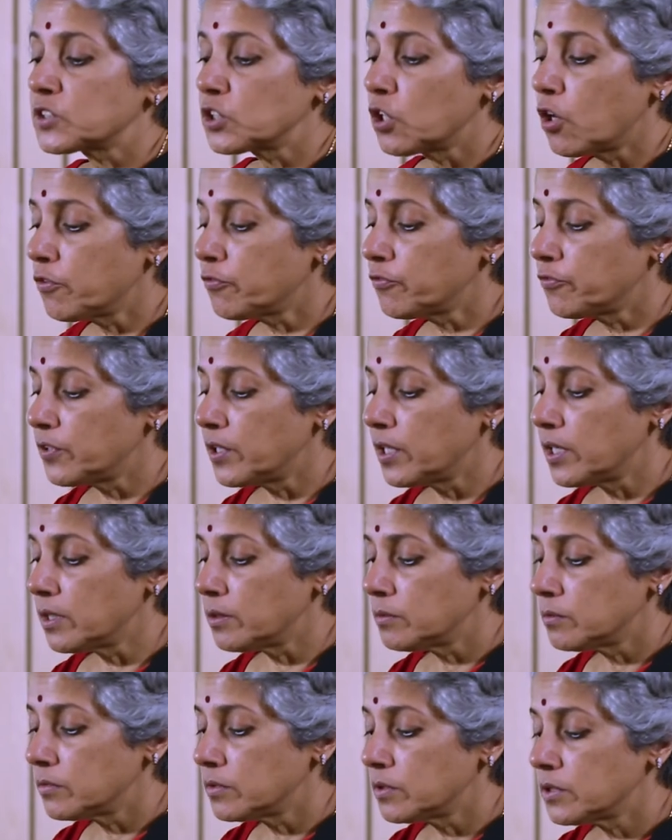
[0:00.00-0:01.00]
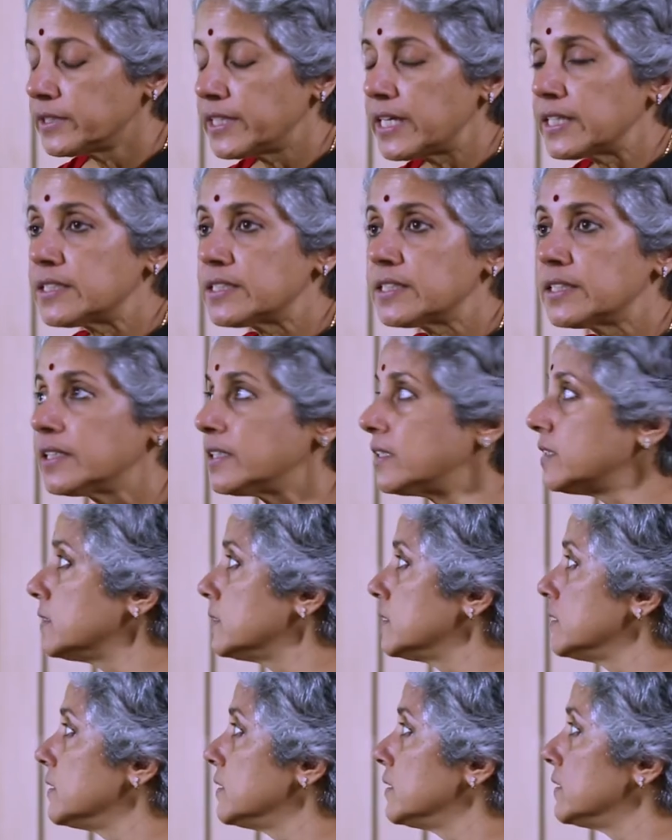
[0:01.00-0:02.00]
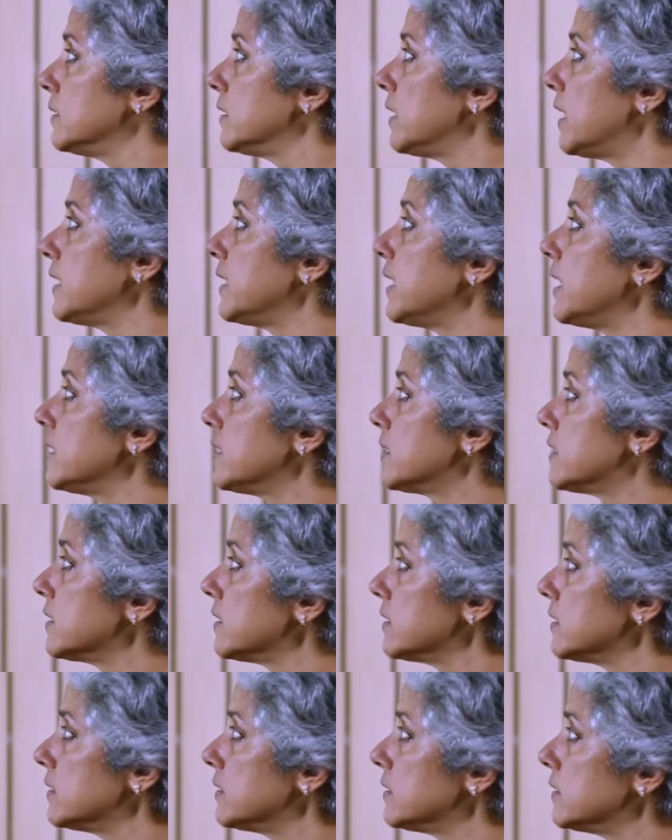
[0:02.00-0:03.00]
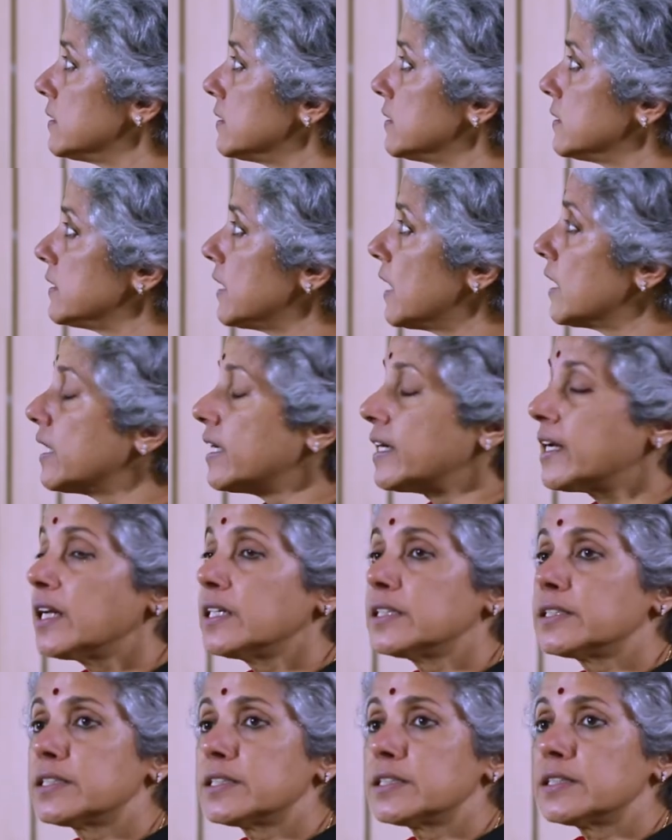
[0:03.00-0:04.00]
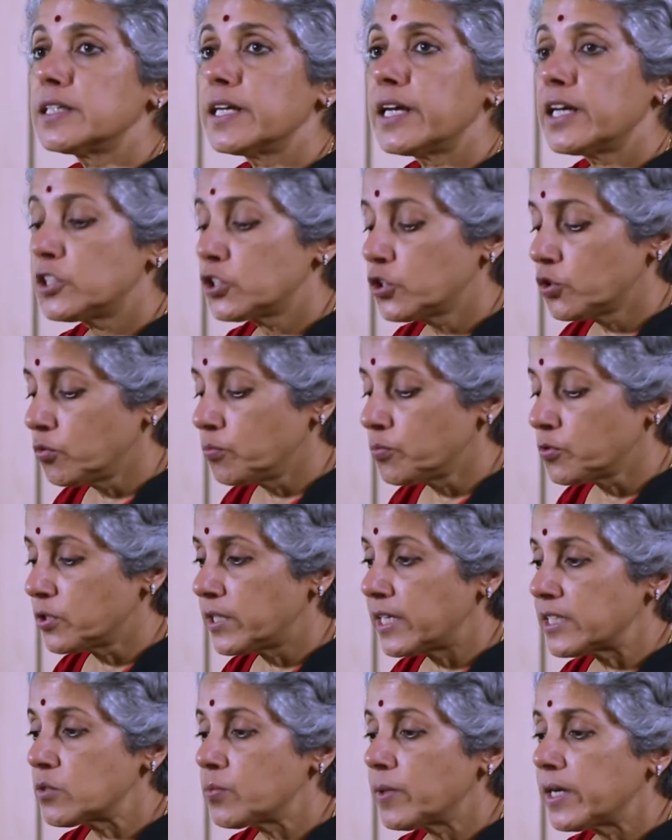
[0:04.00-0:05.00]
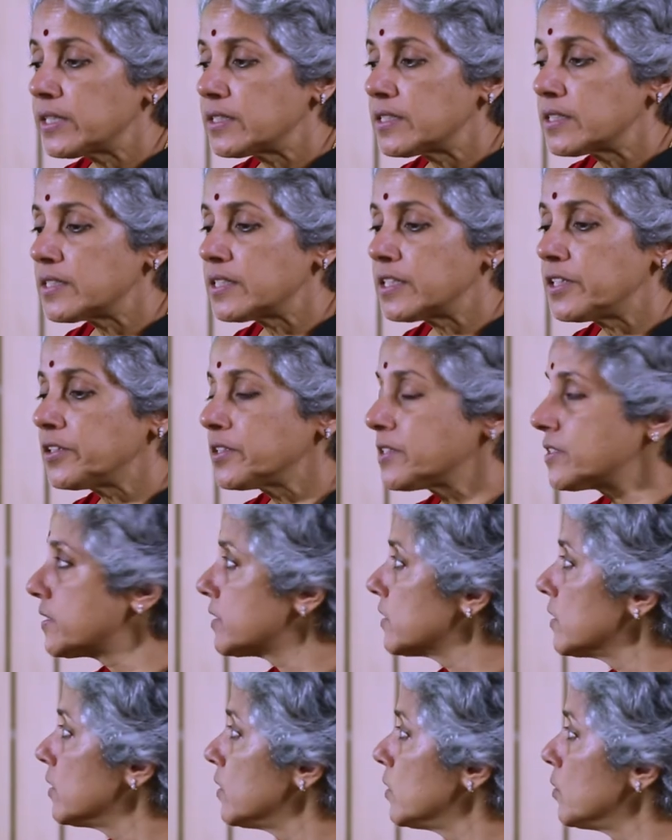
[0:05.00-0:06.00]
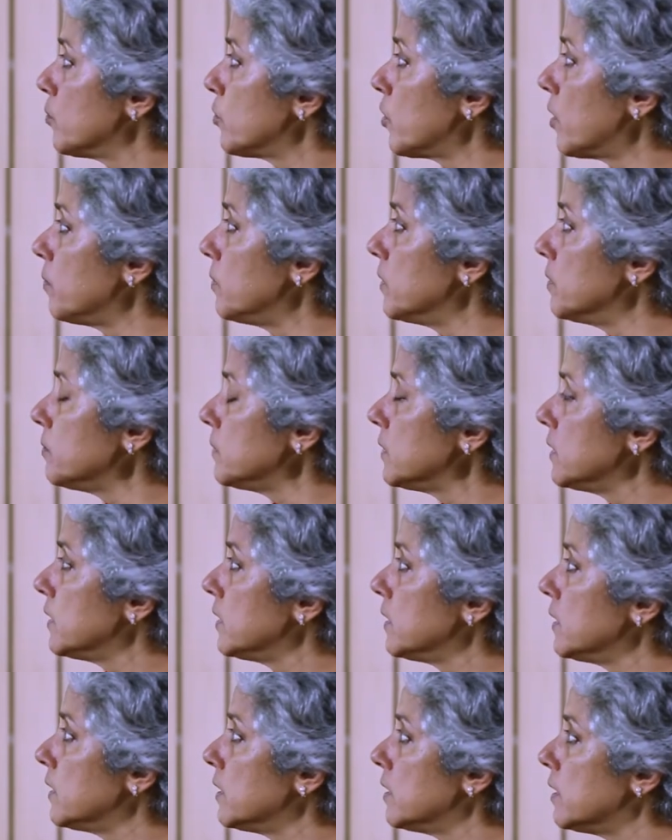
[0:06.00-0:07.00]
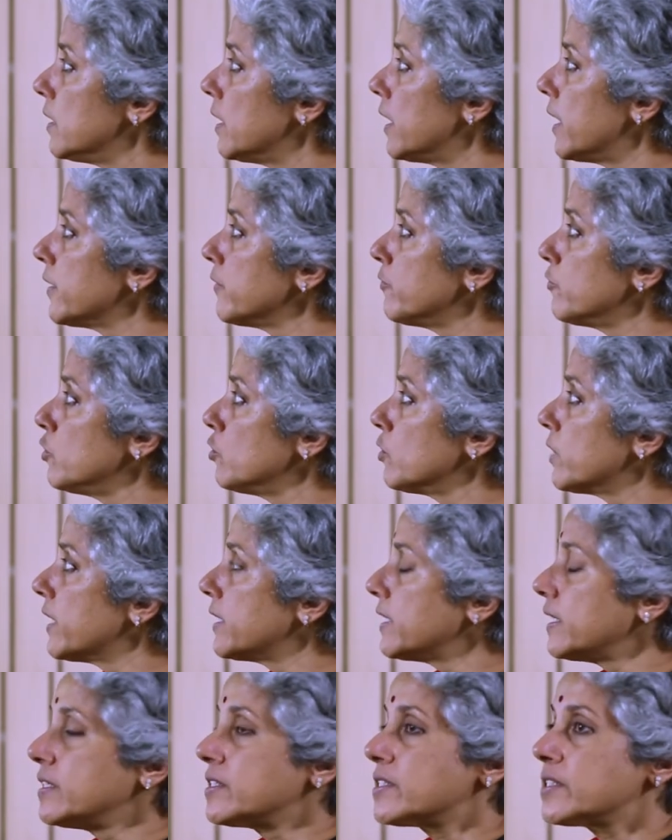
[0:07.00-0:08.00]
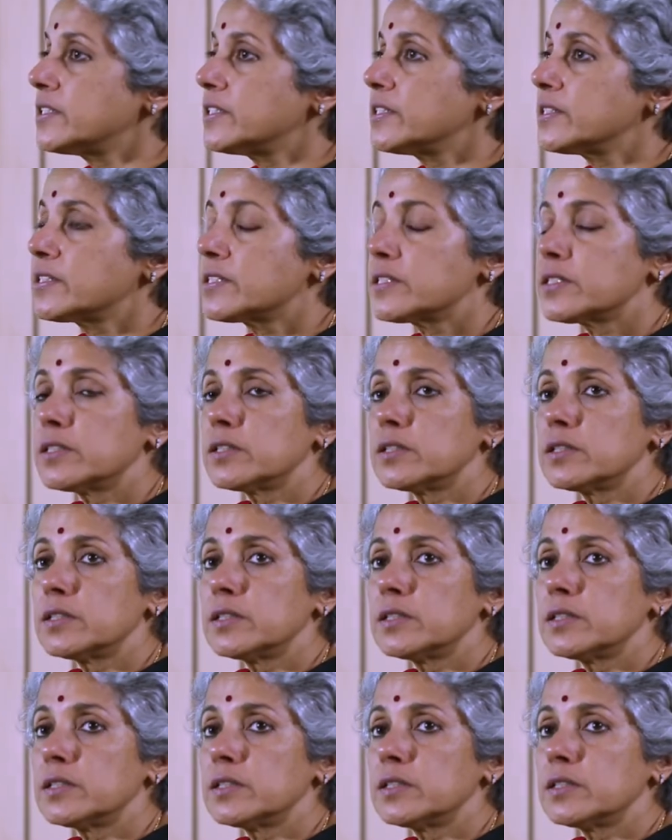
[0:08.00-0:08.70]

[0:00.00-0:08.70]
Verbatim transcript: of uh, deaths in the adult, young adult age group. So, that's why it's a serious problem. And if you look at incidence